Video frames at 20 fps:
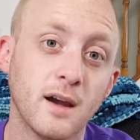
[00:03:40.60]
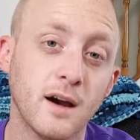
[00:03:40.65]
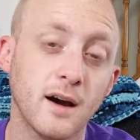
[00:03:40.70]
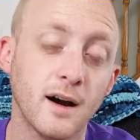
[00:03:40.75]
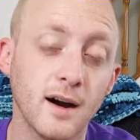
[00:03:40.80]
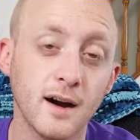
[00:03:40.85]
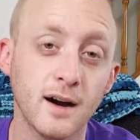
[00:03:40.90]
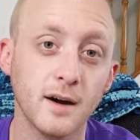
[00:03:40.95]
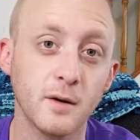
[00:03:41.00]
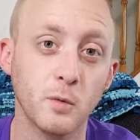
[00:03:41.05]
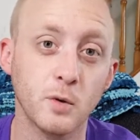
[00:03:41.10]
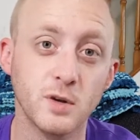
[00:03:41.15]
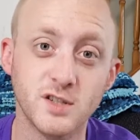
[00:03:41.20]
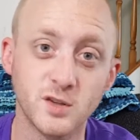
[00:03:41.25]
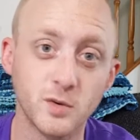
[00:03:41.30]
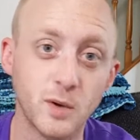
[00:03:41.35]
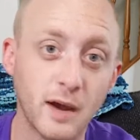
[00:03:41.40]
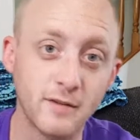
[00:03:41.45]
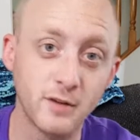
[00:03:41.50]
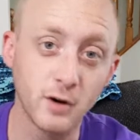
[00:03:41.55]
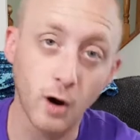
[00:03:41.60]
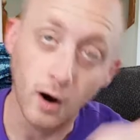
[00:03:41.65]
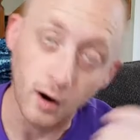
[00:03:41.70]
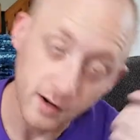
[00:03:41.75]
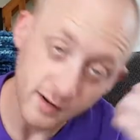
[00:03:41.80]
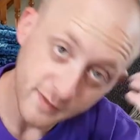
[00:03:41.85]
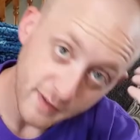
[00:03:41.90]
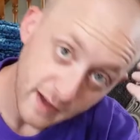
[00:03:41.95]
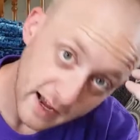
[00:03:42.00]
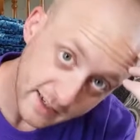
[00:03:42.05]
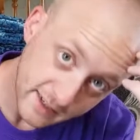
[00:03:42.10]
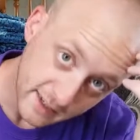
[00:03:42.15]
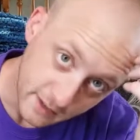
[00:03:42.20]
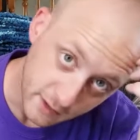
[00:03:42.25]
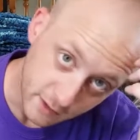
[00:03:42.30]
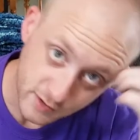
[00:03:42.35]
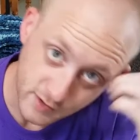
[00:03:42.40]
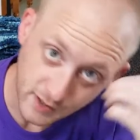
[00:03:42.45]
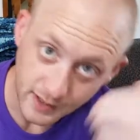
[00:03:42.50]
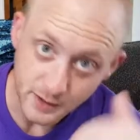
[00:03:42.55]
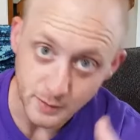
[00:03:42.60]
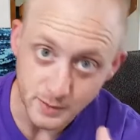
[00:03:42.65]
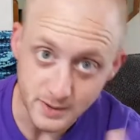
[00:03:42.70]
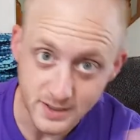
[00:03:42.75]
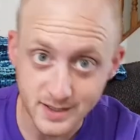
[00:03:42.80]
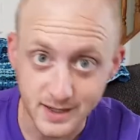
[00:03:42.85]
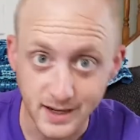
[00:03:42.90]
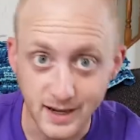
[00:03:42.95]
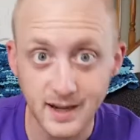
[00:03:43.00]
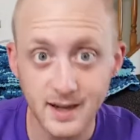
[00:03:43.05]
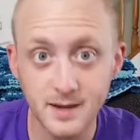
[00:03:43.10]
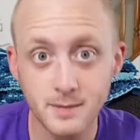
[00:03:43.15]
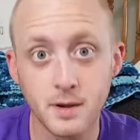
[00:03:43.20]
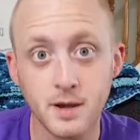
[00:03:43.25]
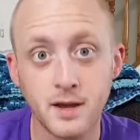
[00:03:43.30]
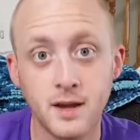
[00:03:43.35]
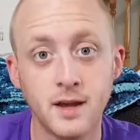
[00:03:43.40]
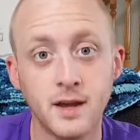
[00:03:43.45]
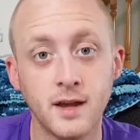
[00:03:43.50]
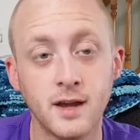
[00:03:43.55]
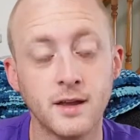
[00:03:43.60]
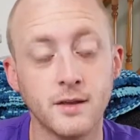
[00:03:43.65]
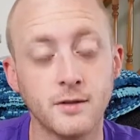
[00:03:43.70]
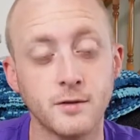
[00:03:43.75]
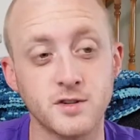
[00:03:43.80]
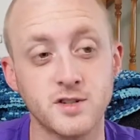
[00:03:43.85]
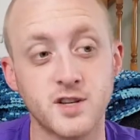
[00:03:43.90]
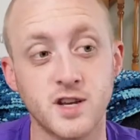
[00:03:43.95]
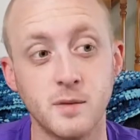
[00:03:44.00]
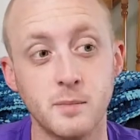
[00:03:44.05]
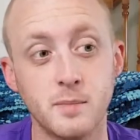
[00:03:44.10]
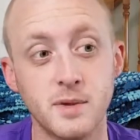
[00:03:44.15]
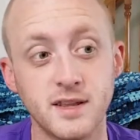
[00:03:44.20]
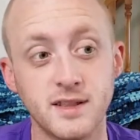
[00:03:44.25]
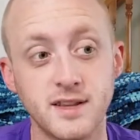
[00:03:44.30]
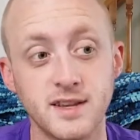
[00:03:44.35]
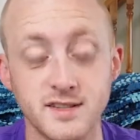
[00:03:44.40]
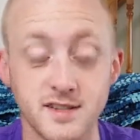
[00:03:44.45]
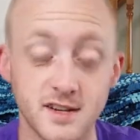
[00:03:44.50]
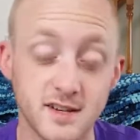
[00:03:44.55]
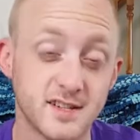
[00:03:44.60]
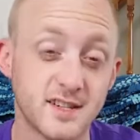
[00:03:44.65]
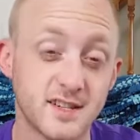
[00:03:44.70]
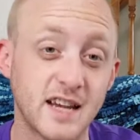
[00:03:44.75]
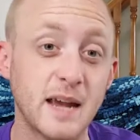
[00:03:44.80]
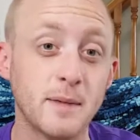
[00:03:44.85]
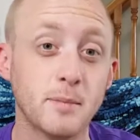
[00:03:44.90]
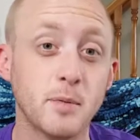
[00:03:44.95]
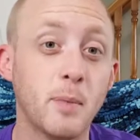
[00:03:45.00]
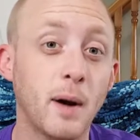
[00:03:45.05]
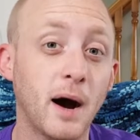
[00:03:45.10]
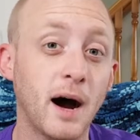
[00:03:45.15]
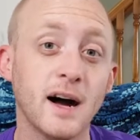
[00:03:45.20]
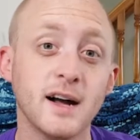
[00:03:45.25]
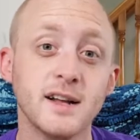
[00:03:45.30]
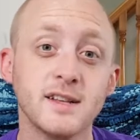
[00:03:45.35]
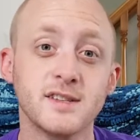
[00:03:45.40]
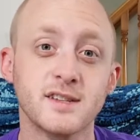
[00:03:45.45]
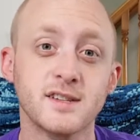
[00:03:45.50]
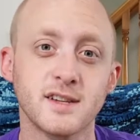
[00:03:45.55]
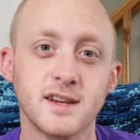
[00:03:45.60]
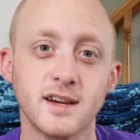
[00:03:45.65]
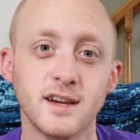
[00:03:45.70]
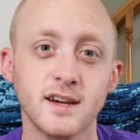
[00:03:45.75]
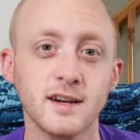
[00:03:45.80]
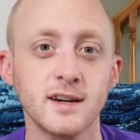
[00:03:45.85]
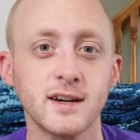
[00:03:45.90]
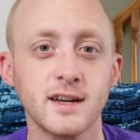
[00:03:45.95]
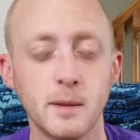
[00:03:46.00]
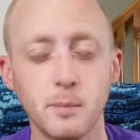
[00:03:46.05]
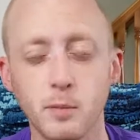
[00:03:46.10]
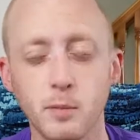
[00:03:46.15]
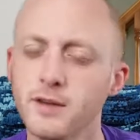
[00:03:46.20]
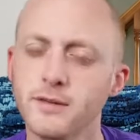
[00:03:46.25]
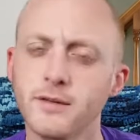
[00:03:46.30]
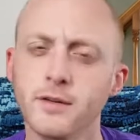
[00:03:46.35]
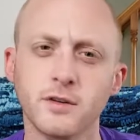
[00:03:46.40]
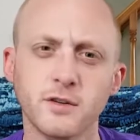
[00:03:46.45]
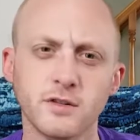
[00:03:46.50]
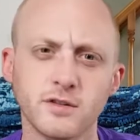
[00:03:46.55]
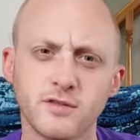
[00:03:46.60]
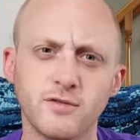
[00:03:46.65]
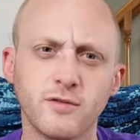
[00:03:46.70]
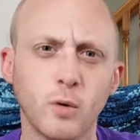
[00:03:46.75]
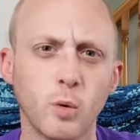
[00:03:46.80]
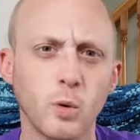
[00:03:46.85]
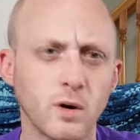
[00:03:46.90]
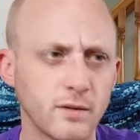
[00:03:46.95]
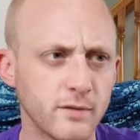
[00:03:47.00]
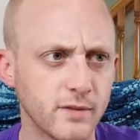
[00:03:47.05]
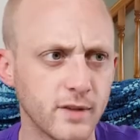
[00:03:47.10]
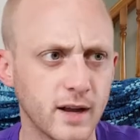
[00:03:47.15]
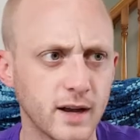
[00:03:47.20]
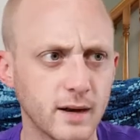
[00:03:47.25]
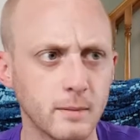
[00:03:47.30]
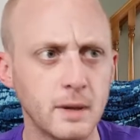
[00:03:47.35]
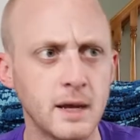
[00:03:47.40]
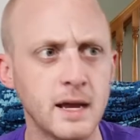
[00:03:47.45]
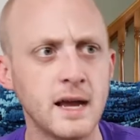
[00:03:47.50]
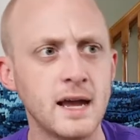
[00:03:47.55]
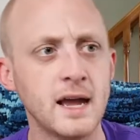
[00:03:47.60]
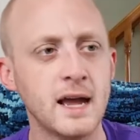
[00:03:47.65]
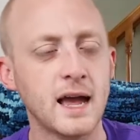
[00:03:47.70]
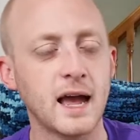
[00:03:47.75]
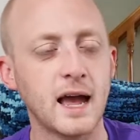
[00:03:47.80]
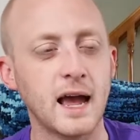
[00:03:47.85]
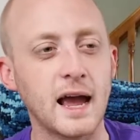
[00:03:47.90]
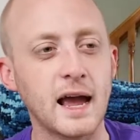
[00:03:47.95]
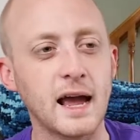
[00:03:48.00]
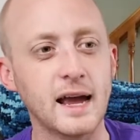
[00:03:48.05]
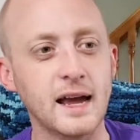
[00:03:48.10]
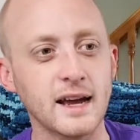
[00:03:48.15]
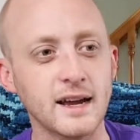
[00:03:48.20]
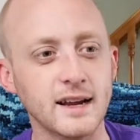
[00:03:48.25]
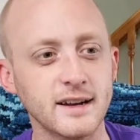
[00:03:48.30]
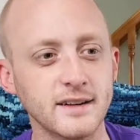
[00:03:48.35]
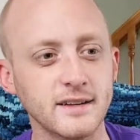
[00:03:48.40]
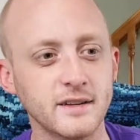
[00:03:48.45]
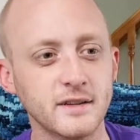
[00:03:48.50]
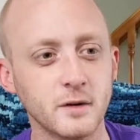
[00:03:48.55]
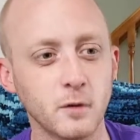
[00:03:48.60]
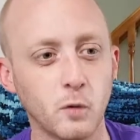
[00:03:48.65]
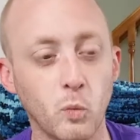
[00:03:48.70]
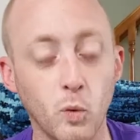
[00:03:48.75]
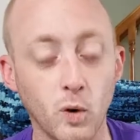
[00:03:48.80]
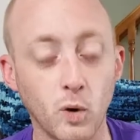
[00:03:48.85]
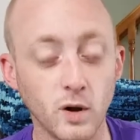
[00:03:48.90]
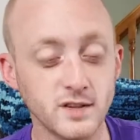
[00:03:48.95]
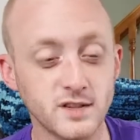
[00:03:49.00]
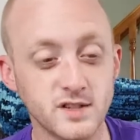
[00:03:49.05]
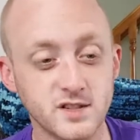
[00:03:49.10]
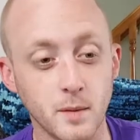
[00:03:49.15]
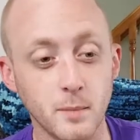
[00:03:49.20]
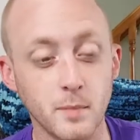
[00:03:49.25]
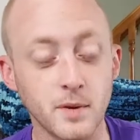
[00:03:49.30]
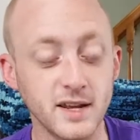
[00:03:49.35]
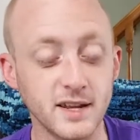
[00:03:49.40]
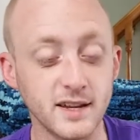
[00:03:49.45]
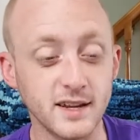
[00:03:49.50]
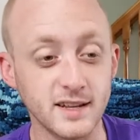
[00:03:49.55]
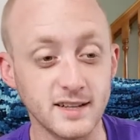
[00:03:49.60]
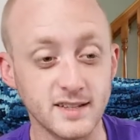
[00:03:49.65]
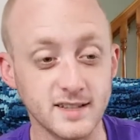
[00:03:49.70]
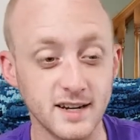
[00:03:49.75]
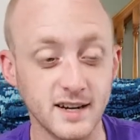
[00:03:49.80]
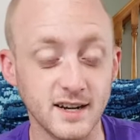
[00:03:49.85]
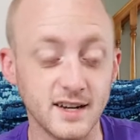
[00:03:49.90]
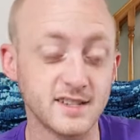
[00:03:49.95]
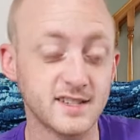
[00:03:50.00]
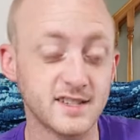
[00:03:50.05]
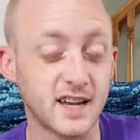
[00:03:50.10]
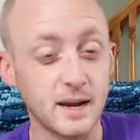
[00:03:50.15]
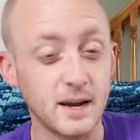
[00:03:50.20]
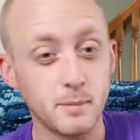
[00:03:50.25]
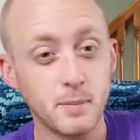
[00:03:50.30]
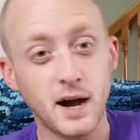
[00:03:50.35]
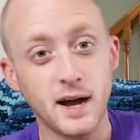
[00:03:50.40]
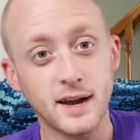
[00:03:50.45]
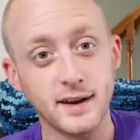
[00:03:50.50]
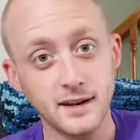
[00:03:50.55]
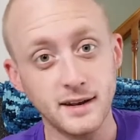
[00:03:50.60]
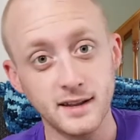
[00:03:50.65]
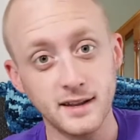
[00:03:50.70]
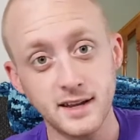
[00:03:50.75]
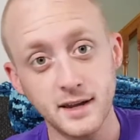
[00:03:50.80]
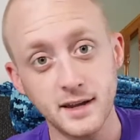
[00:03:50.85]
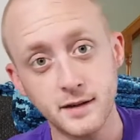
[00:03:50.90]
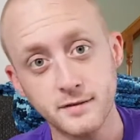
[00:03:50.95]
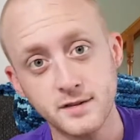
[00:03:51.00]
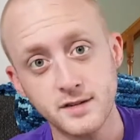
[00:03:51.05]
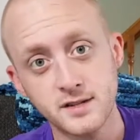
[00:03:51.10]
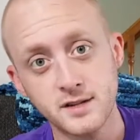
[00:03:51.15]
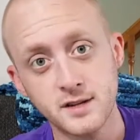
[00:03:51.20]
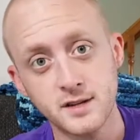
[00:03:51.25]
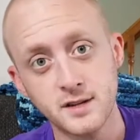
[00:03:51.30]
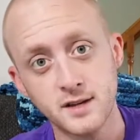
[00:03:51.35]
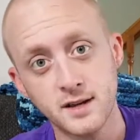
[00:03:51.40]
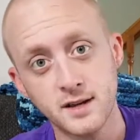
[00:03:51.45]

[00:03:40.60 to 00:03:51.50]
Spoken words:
Once you have your artifact and you're trying to escape, there's going to be these escape pods, and I believe that there's 4 of them. And once somebody gets in an escape pod and leaves,